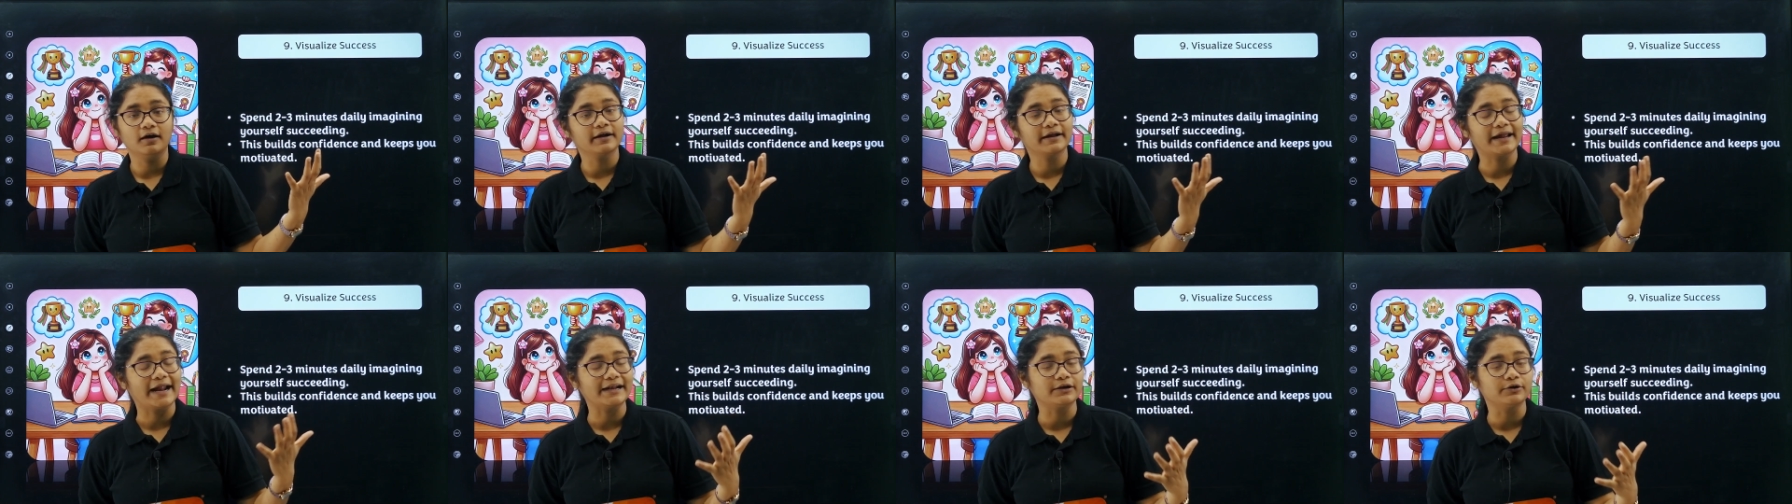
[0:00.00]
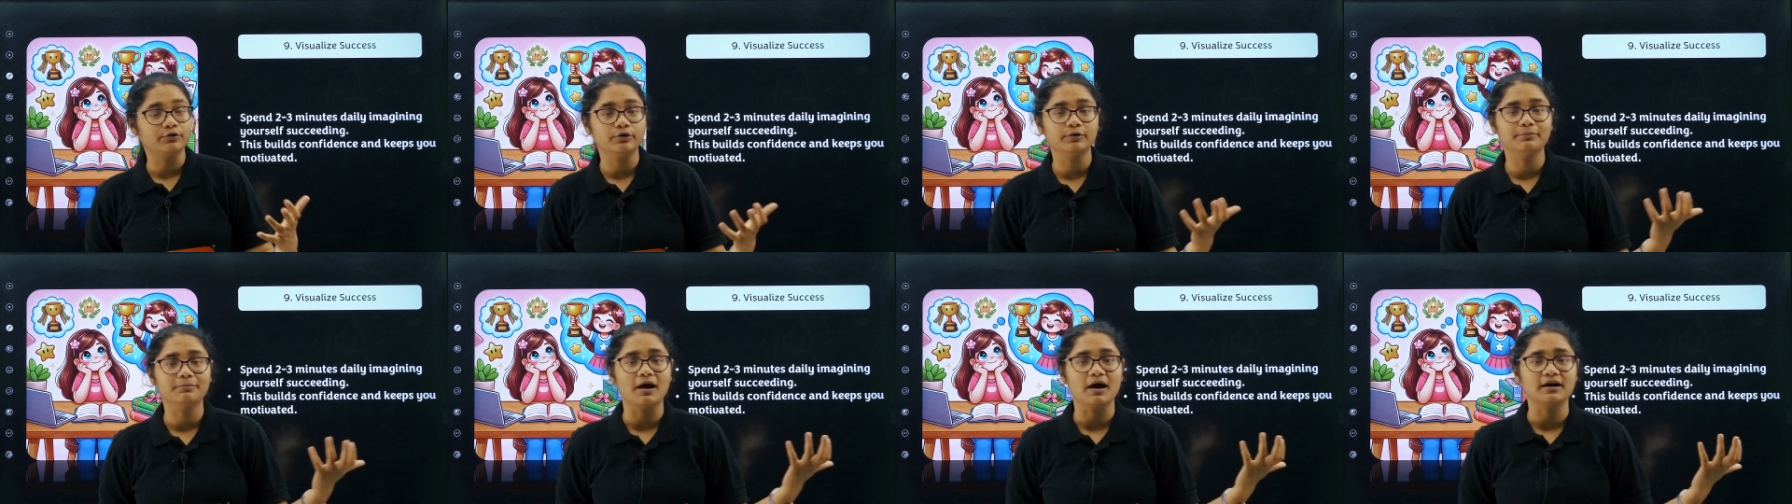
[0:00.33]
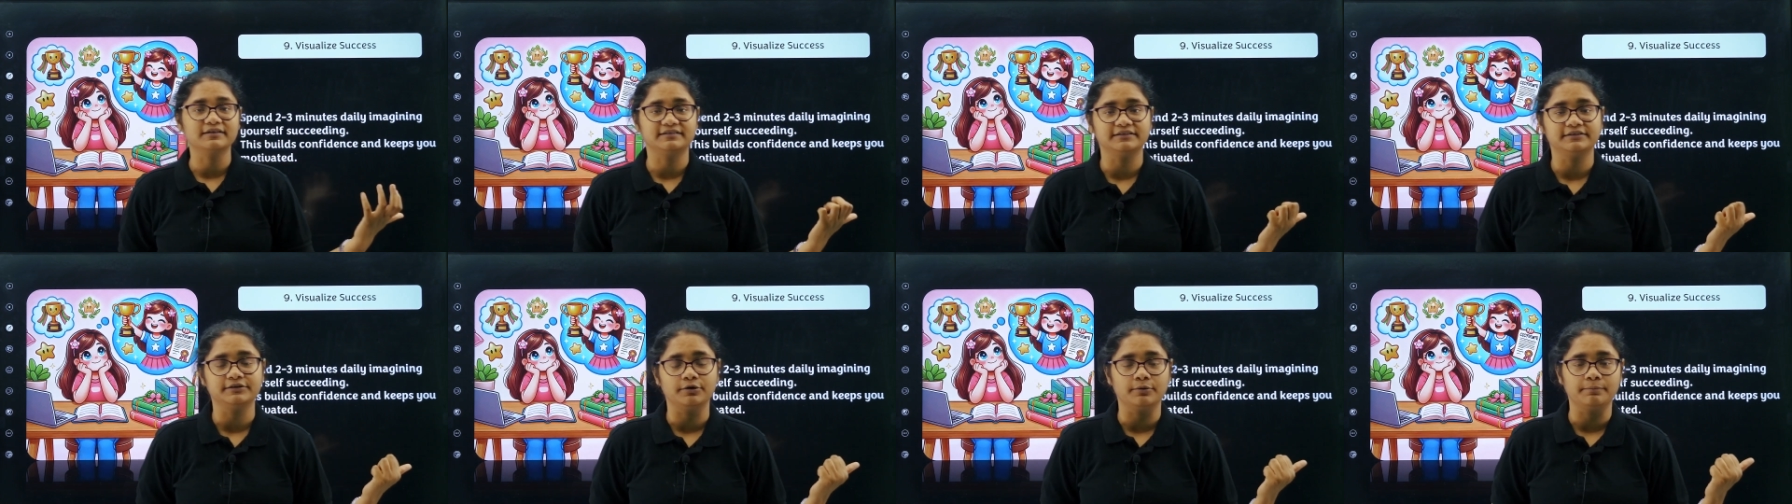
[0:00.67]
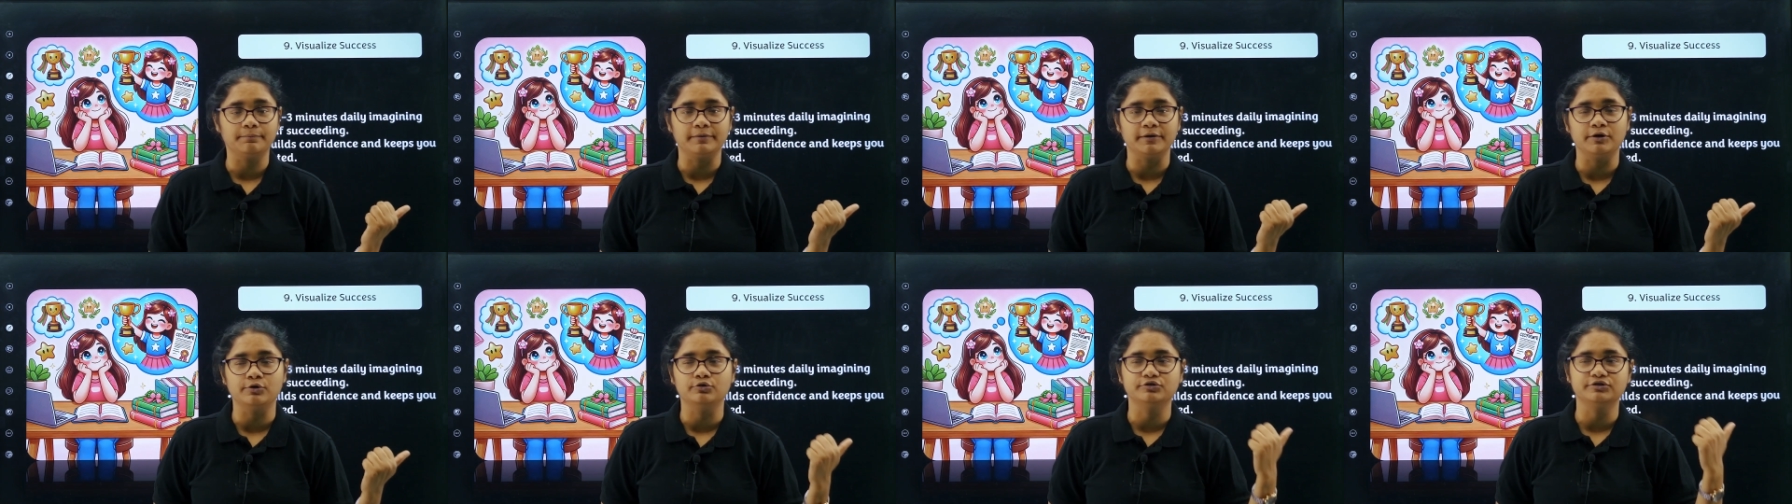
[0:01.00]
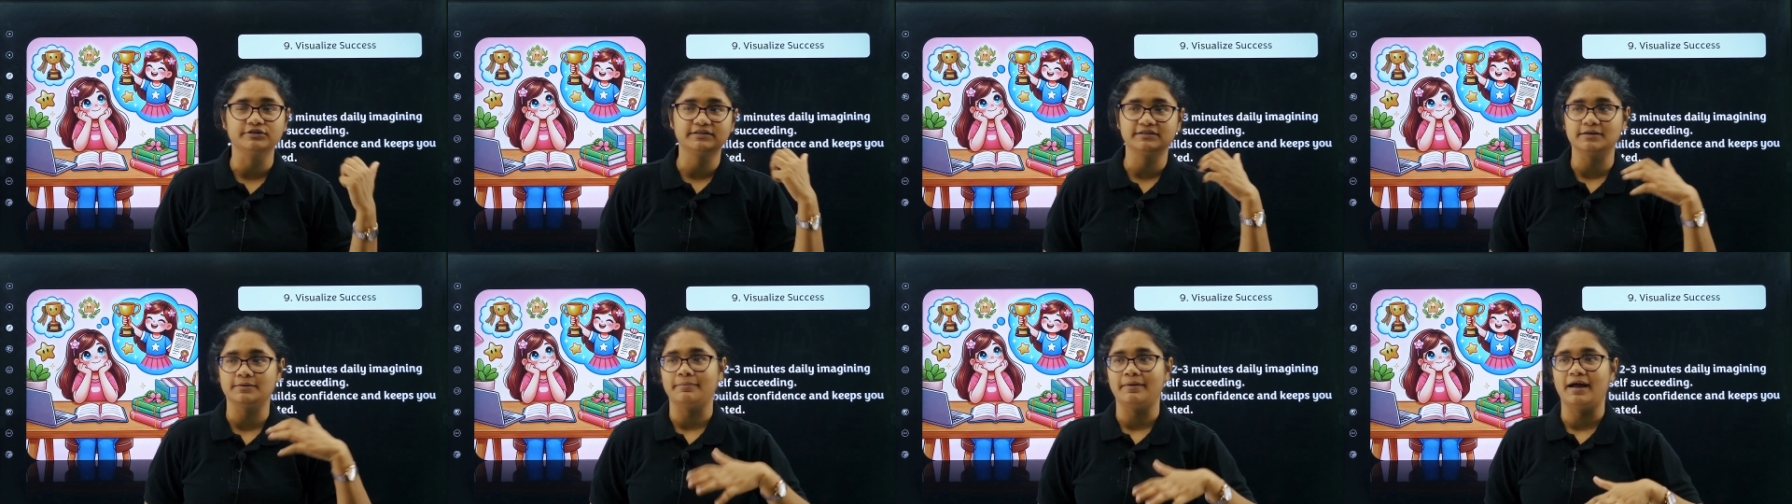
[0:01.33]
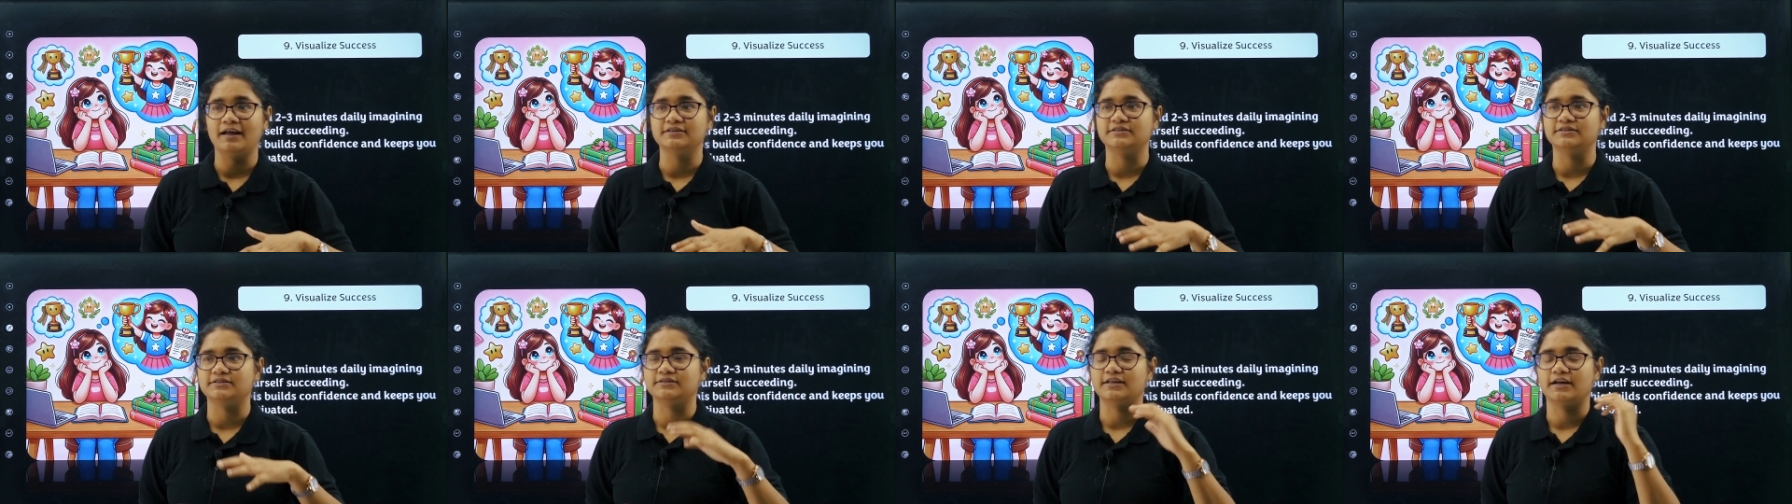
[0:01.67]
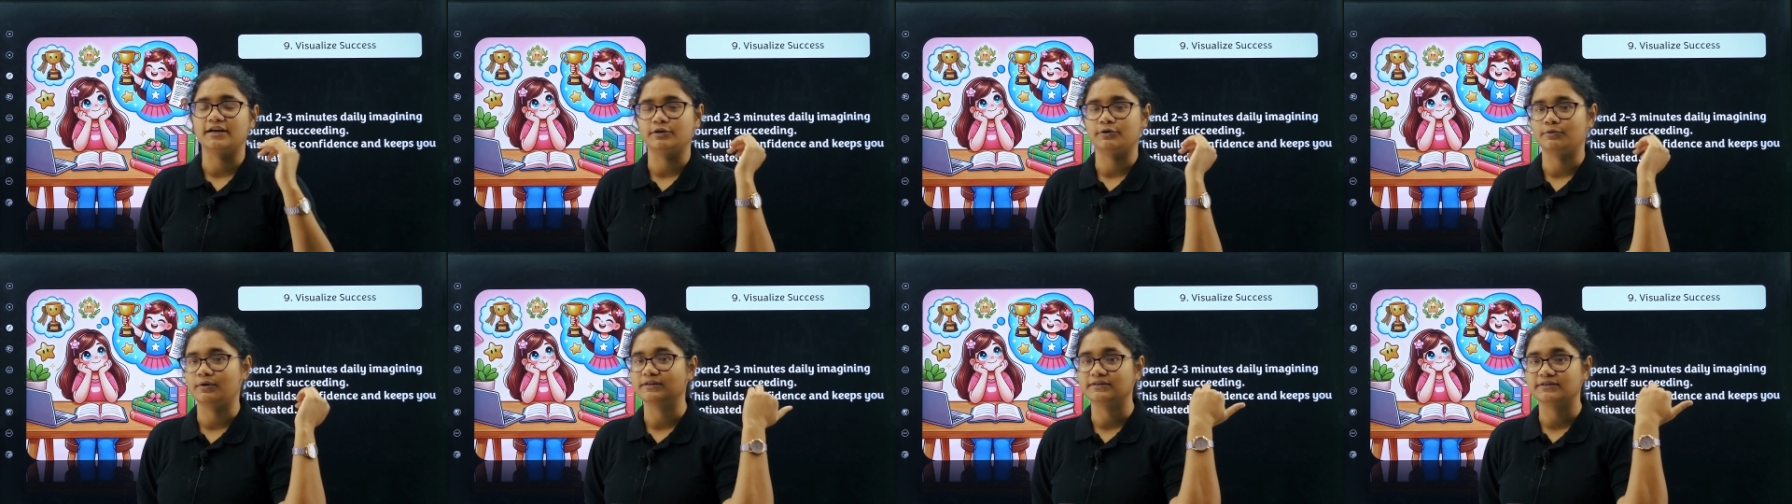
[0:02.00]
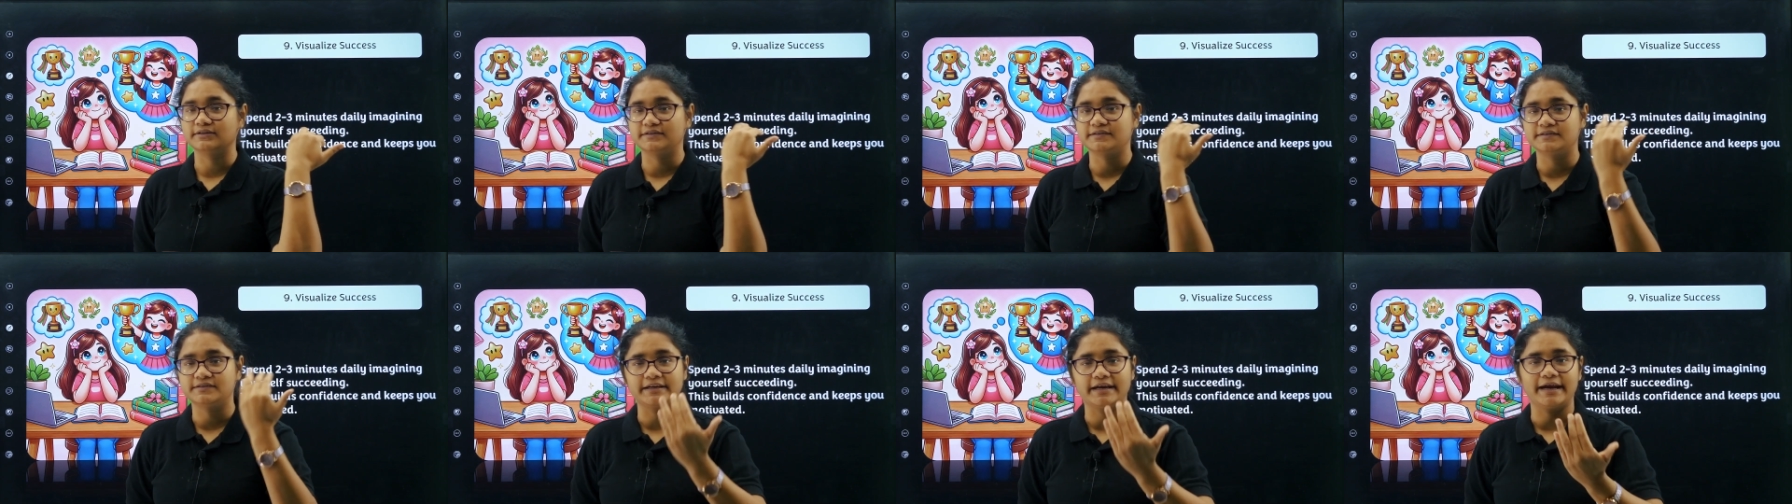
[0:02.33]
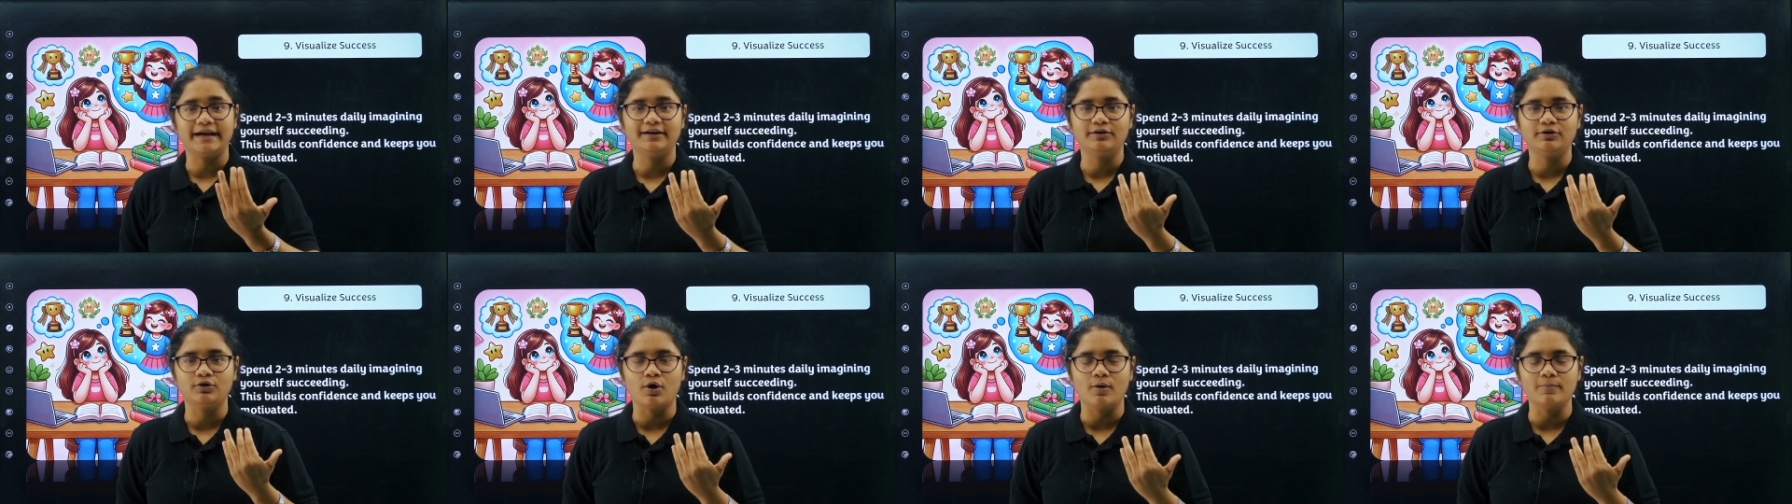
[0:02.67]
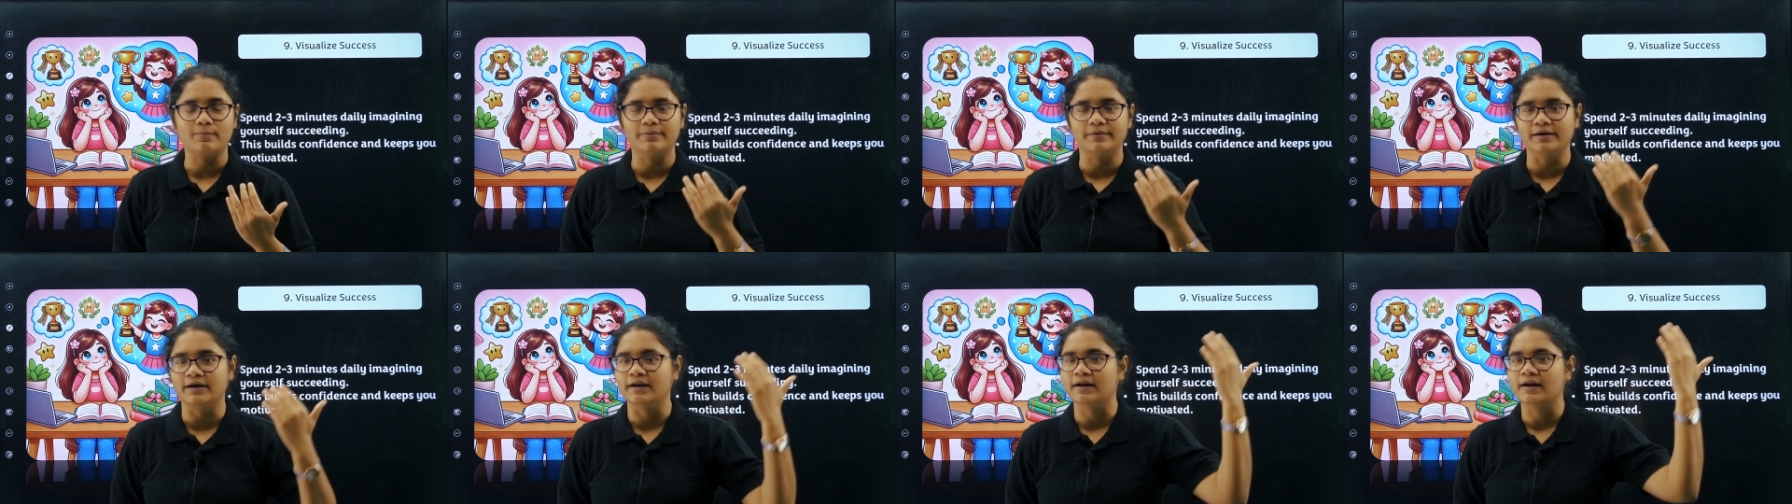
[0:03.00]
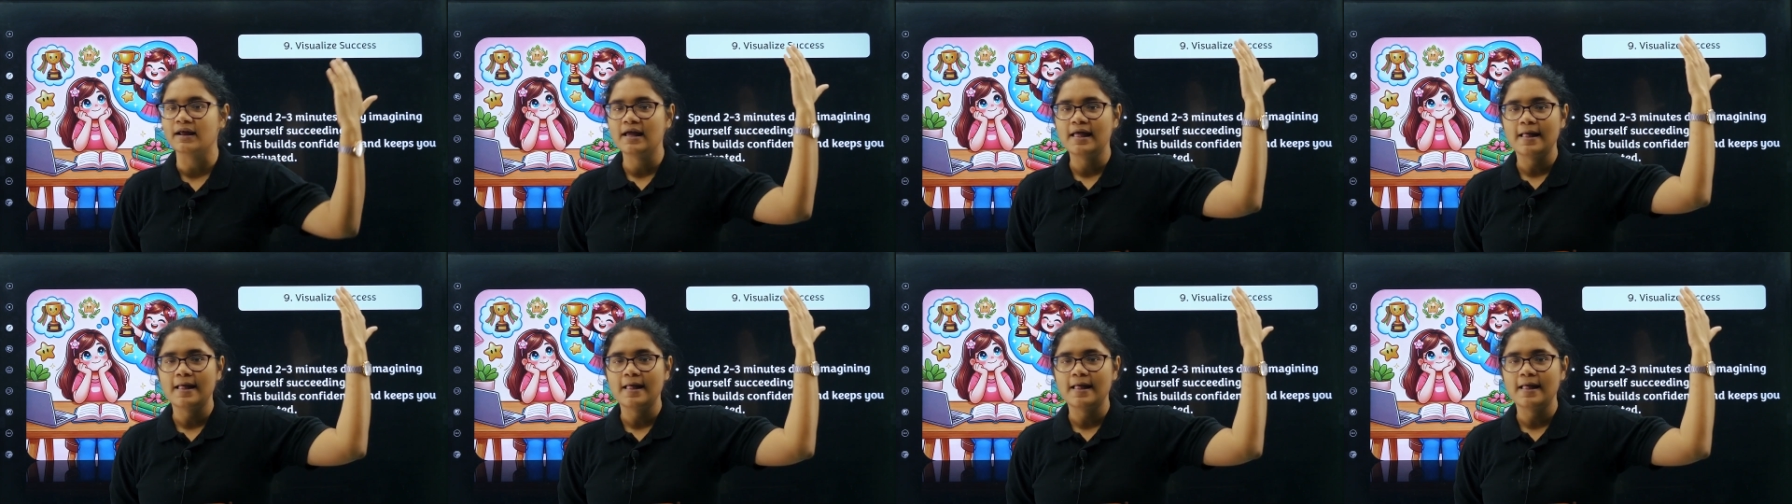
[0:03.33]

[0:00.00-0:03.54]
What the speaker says: get good marks in your PU, just imagine that you are the state topper.